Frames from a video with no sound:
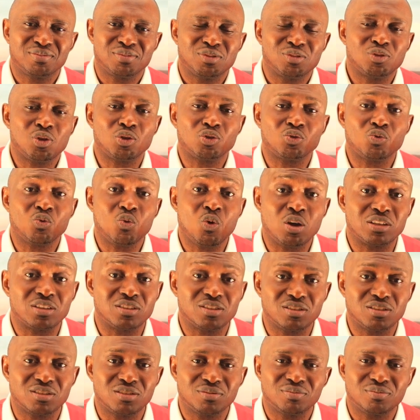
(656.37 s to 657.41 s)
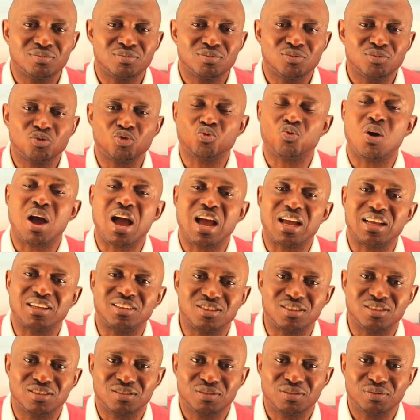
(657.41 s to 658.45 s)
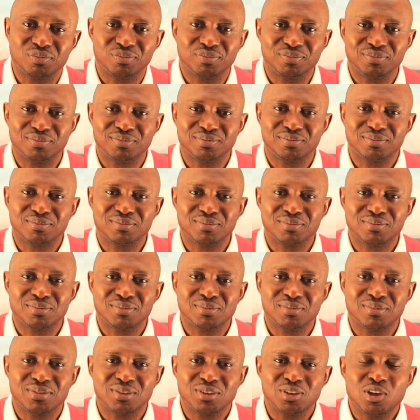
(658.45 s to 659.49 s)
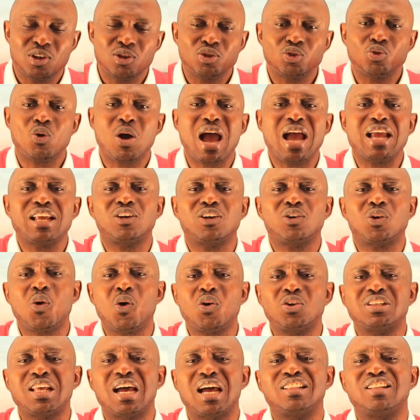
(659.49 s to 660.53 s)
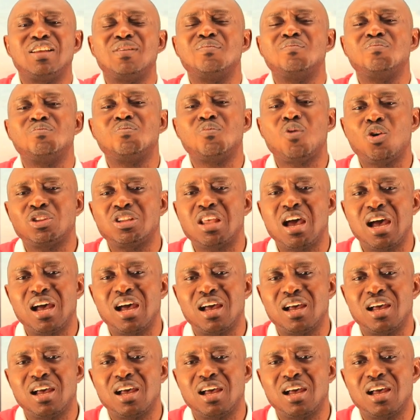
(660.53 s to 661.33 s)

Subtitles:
Not once, twice. So I call her the mother